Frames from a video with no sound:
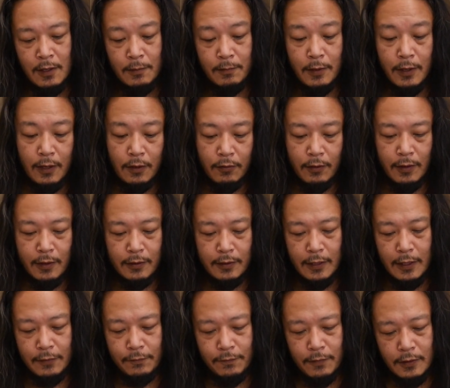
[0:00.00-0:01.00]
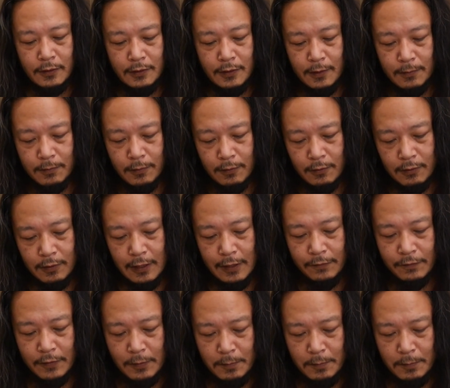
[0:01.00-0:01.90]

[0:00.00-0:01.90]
But anyway, like first of all, like foot